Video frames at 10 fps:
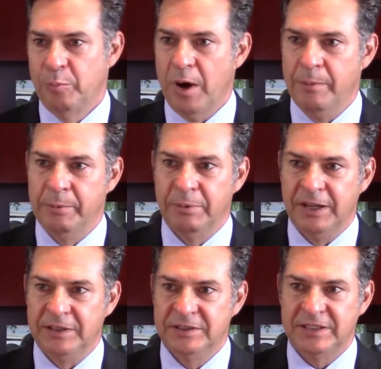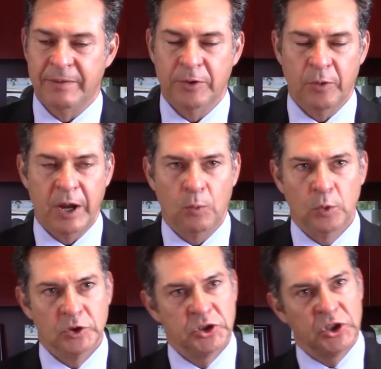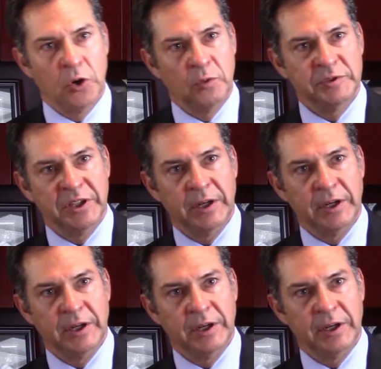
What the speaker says: probably 7 or 8 wood stoves